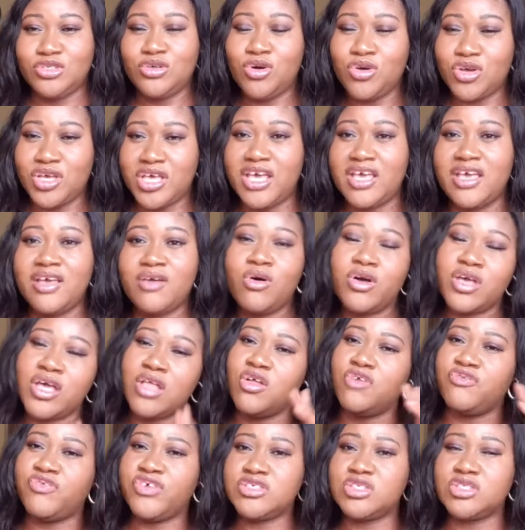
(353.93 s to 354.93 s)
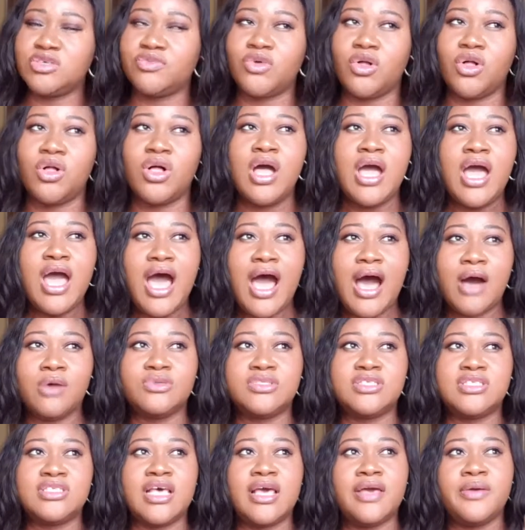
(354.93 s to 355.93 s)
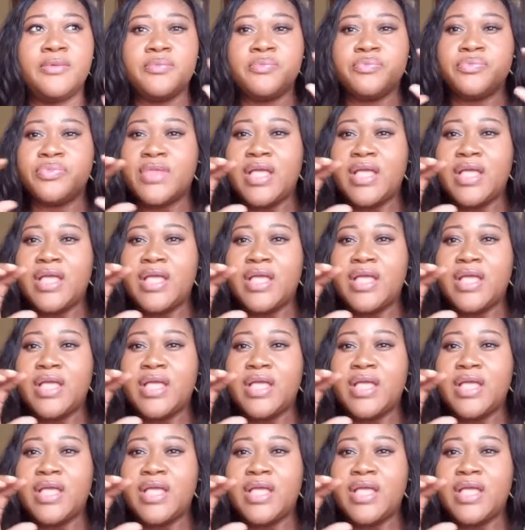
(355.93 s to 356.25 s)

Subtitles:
Okay, now, first of all, I would say